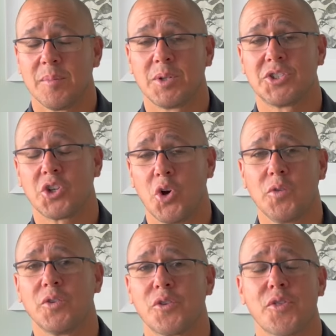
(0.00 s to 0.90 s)
but it's
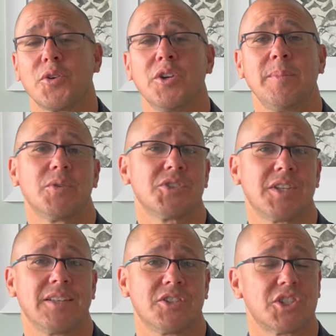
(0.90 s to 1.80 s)
over
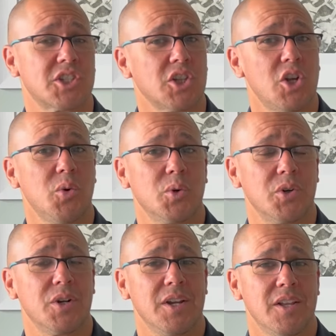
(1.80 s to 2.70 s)
30%
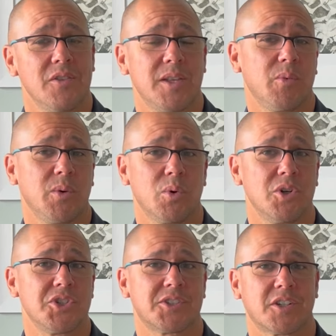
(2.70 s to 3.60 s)
slower than we were
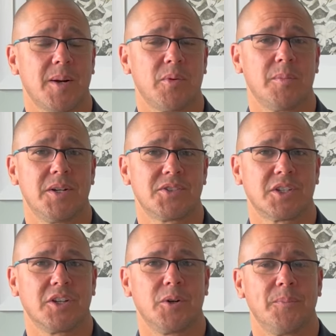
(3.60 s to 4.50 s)
just a couple of months
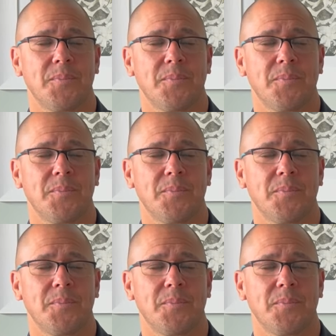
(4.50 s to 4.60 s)
ago.